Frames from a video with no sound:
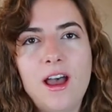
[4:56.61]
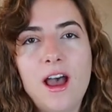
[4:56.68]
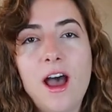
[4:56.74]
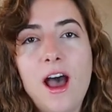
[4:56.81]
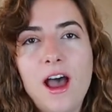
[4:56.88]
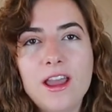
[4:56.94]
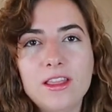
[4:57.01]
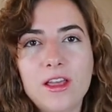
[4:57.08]

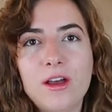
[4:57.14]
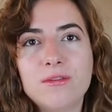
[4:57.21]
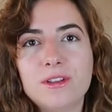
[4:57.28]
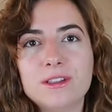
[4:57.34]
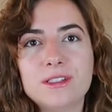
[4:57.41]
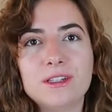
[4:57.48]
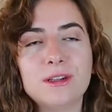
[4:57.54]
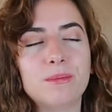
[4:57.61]
I love
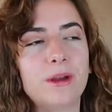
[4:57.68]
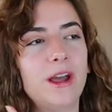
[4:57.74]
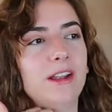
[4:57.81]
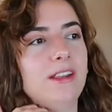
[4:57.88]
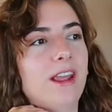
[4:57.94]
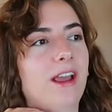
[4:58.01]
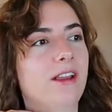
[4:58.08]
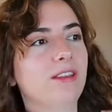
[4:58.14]
listening to
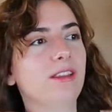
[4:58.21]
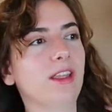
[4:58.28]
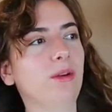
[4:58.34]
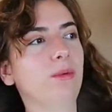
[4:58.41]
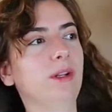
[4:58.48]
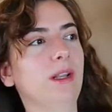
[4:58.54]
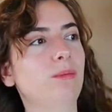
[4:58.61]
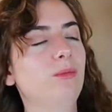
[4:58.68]
podcasts
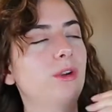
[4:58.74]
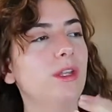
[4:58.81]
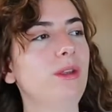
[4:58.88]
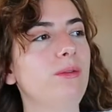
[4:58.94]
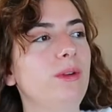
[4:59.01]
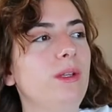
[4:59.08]
like when I'm really,